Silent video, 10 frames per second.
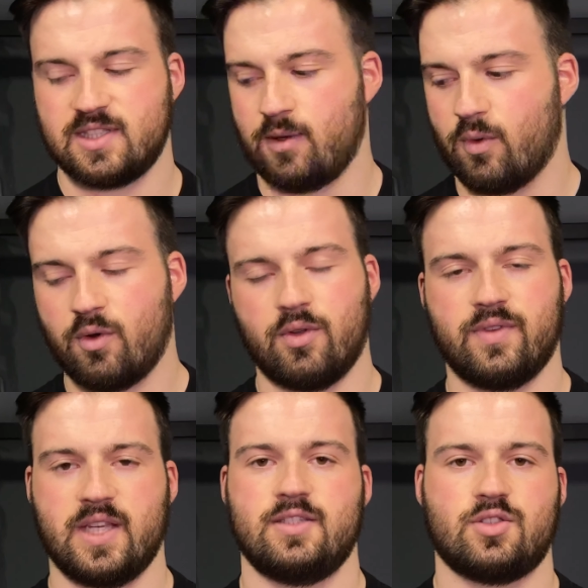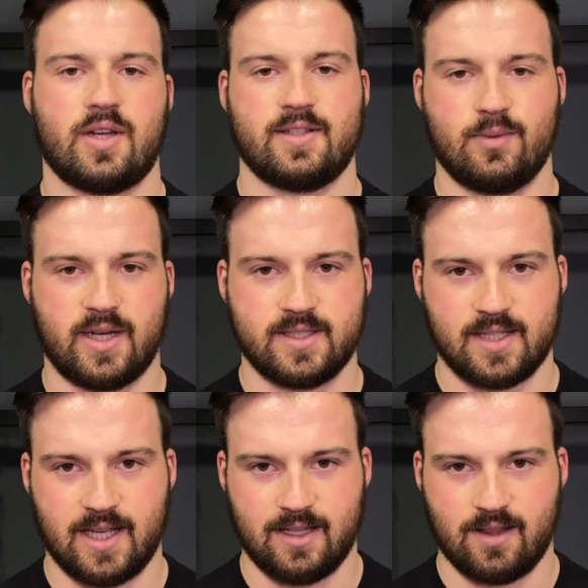So all of these try to
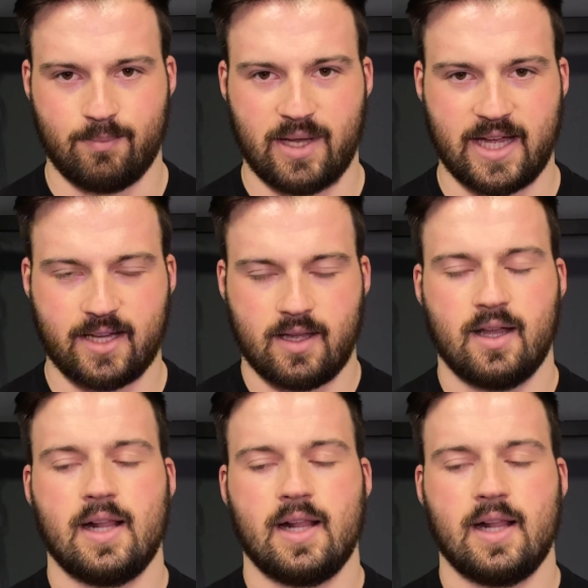isolate the back.